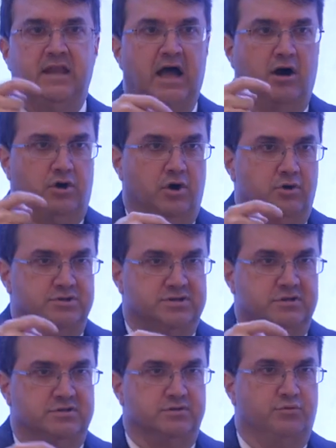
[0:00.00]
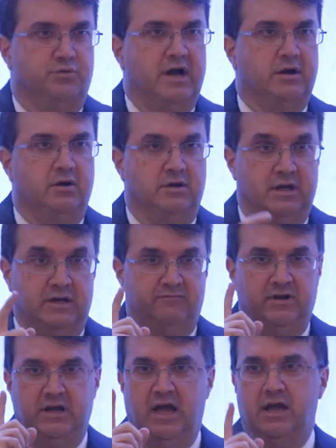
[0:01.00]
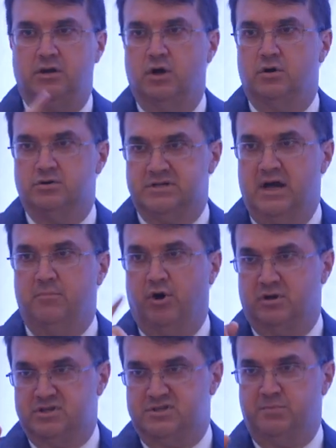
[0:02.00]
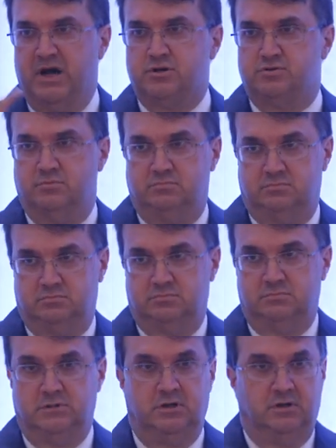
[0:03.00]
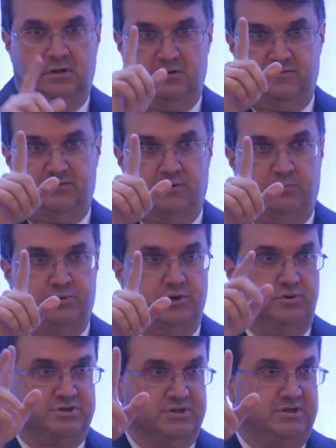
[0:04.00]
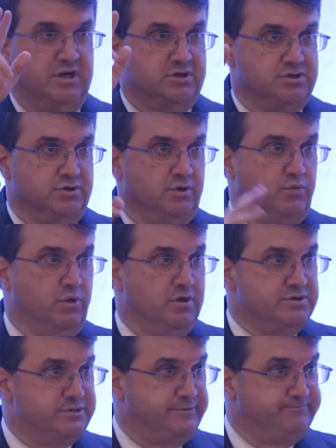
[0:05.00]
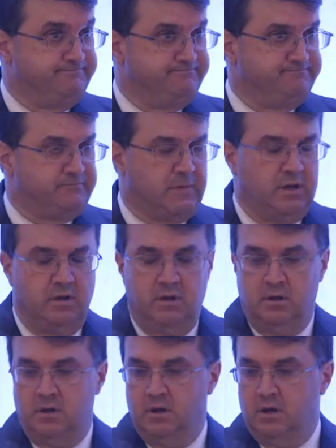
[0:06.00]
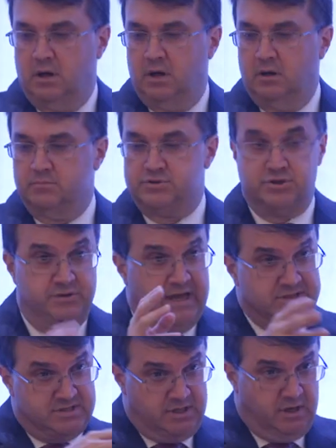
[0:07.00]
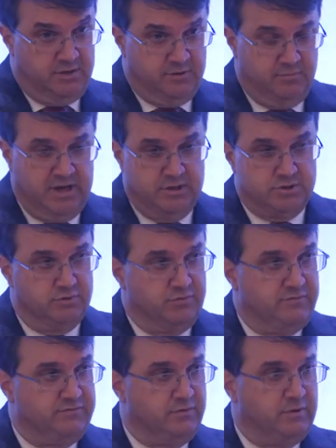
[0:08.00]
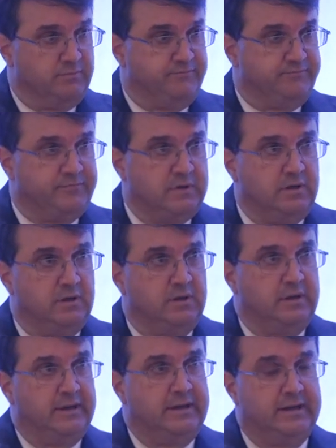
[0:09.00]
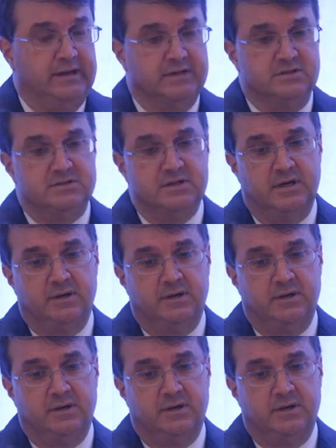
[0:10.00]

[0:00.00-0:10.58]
now goes into the record and VA knows I'm on a spectrum for abuse, addiction, or worse. So that's the other major reform. And